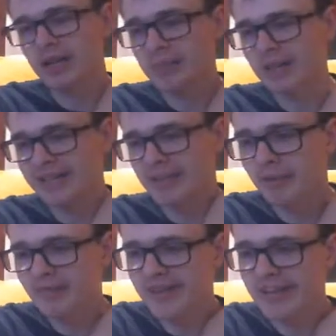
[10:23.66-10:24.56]
playing them
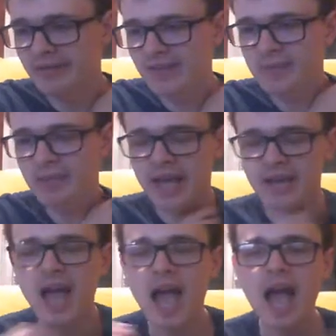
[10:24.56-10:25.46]
on rare replay.
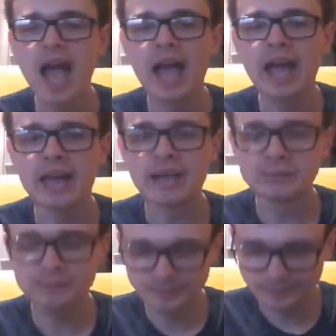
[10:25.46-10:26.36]

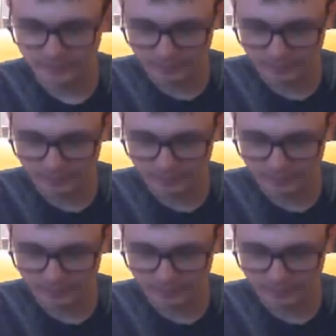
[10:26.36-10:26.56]
Um,